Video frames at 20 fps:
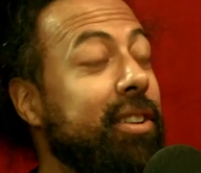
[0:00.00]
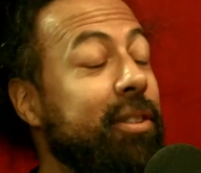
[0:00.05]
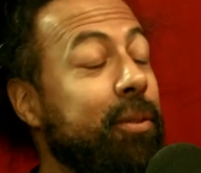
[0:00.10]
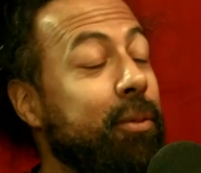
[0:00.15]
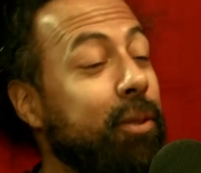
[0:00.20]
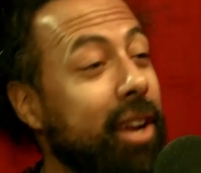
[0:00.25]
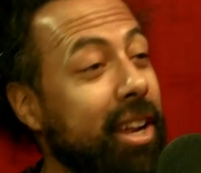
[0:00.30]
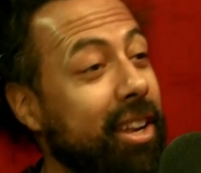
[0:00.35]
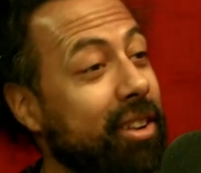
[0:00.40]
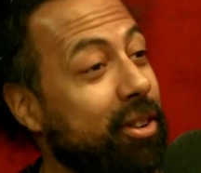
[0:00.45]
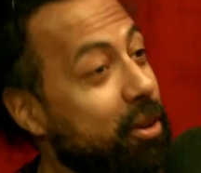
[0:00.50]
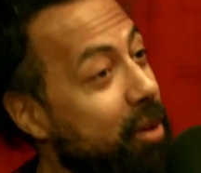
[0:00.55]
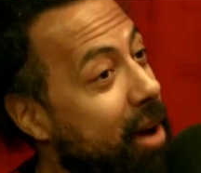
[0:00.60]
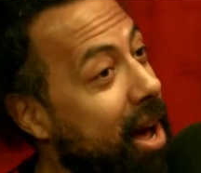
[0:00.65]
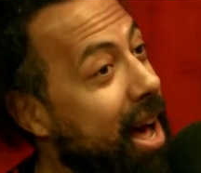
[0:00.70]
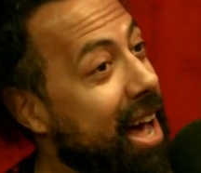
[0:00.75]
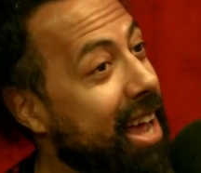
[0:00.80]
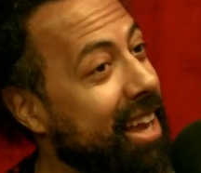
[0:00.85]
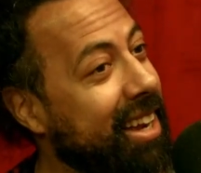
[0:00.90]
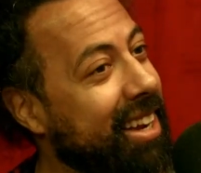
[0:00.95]
if you're getting too
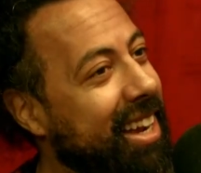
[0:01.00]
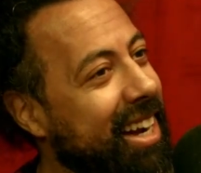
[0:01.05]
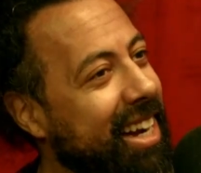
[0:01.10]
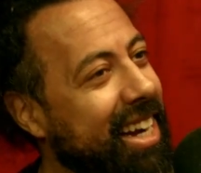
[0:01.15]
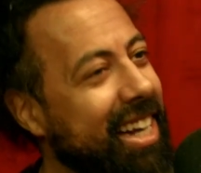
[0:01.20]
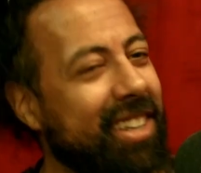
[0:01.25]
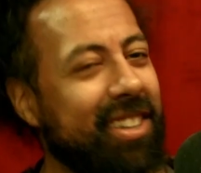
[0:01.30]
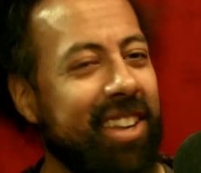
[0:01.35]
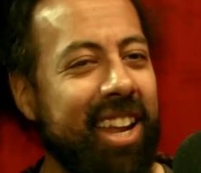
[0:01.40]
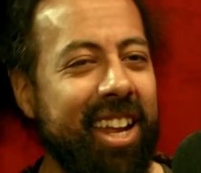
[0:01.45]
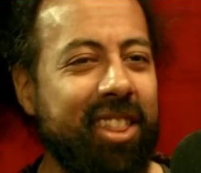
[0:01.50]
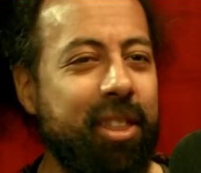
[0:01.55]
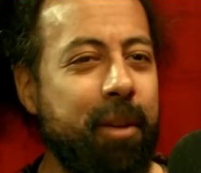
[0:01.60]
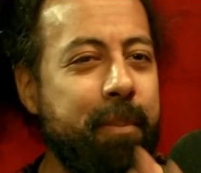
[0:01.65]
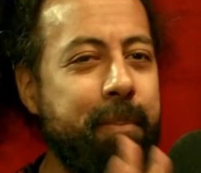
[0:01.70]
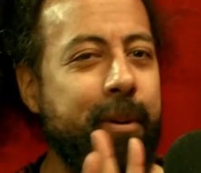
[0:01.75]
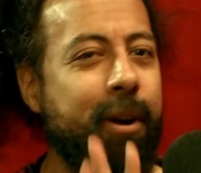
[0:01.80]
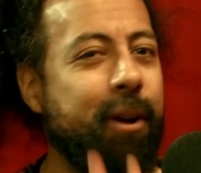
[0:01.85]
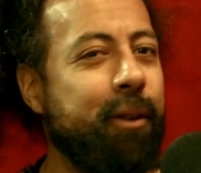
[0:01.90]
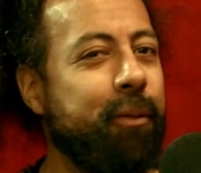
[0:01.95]
hot. It's like the
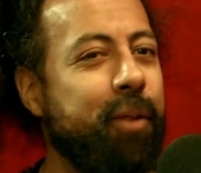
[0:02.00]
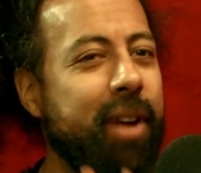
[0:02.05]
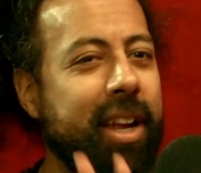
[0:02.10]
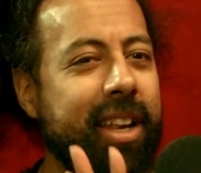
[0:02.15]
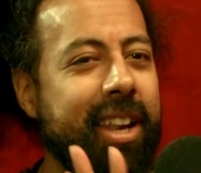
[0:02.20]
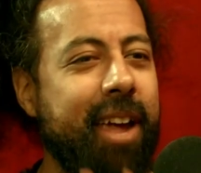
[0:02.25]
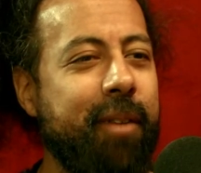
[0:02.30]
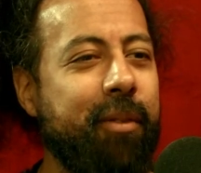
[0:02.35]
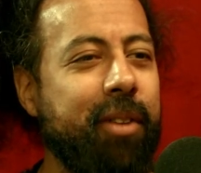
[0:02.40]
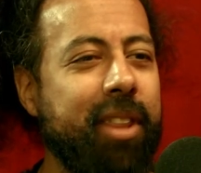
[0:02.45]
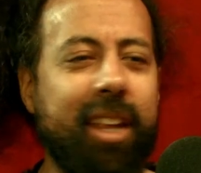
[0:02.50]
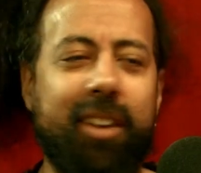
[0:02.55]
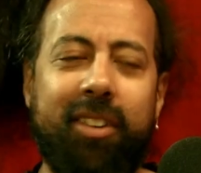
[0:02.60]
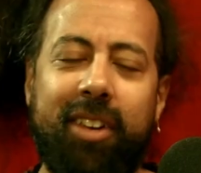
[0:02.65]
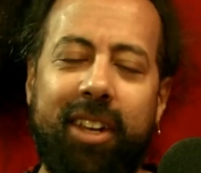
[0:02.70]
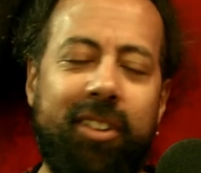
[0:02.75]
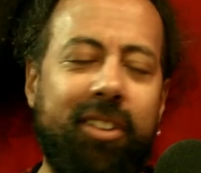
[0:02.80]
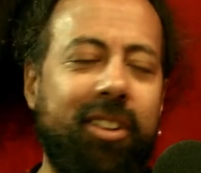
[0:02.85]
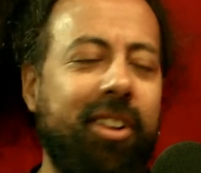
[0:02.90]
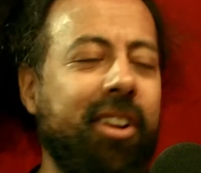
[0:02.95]
perfect, everything is
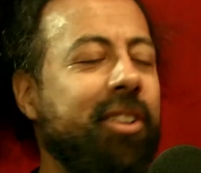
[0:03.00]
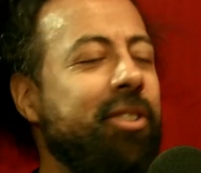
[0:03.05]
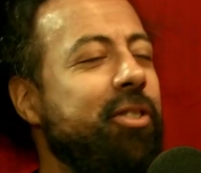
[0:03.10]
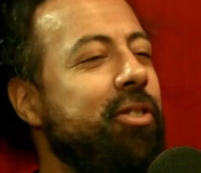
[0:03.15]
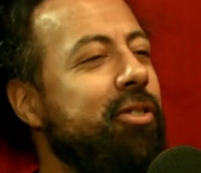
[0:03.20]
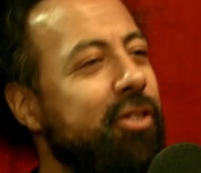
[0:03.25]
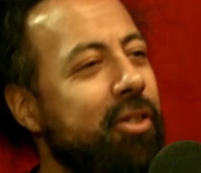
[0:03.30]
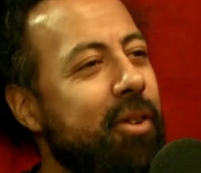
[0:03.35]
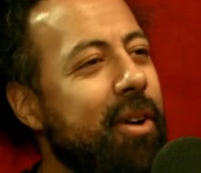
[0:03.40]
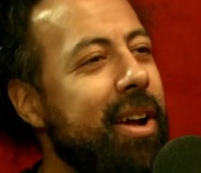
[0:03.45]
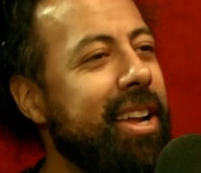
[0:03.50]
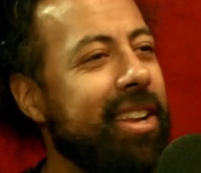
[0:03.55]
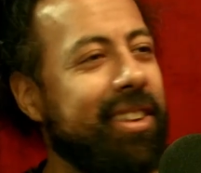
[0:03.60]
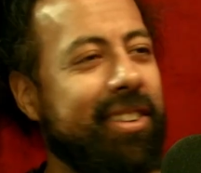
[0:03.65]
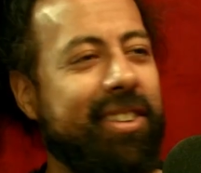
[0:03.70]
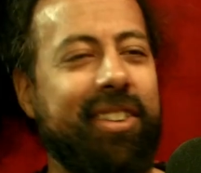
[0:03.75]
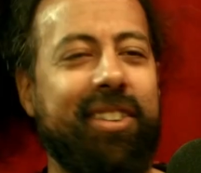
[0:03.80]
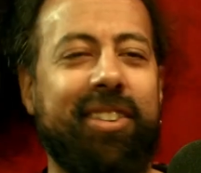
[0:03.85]
easy on your joints.